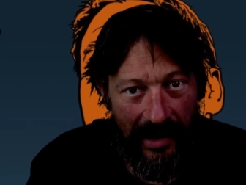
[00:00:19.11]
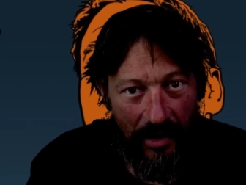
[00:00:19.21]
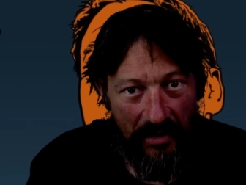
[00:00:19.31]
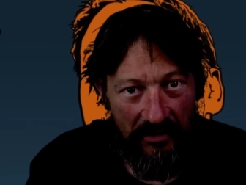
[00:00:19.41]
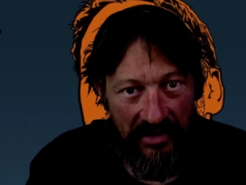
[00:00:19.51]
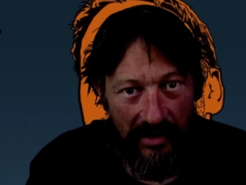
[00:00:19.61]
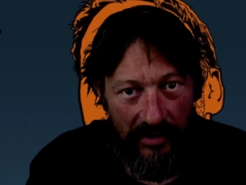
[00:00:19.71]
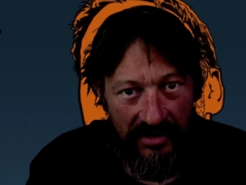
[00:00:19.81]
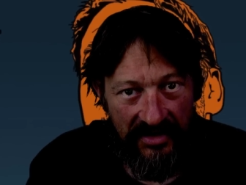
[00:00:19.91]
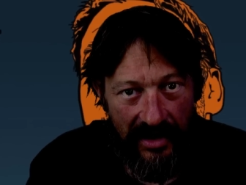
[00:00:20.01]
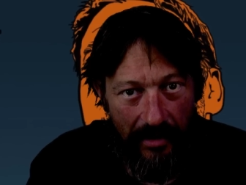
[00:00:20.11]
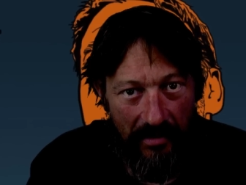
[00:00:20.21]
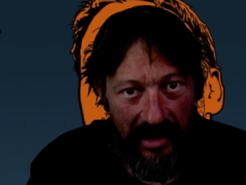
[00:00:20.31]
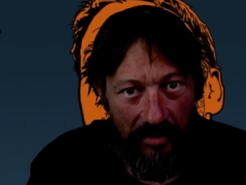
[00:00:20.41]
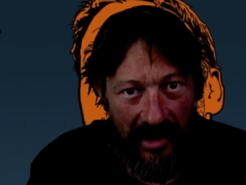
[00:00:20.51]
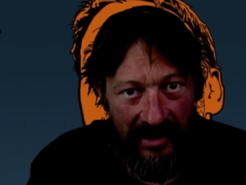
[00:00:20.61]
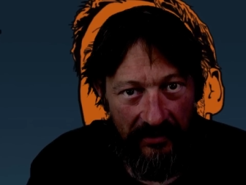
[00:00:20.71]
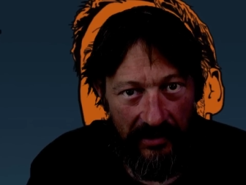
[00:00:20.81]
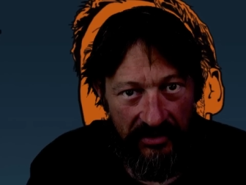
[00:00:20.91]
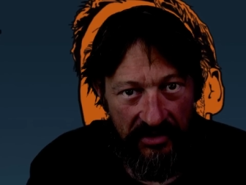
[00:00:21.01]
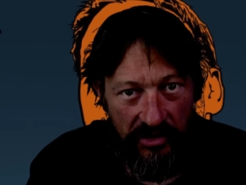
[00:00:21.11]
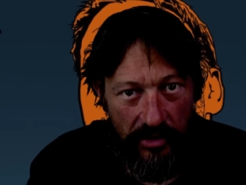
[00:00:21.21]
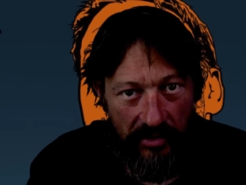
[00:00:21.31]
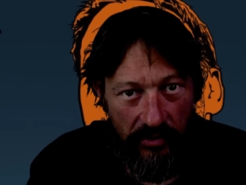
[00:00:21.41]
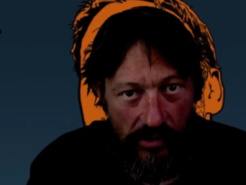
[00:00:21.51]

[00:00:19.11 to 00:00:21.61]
how everything was uh, mega painful and stupid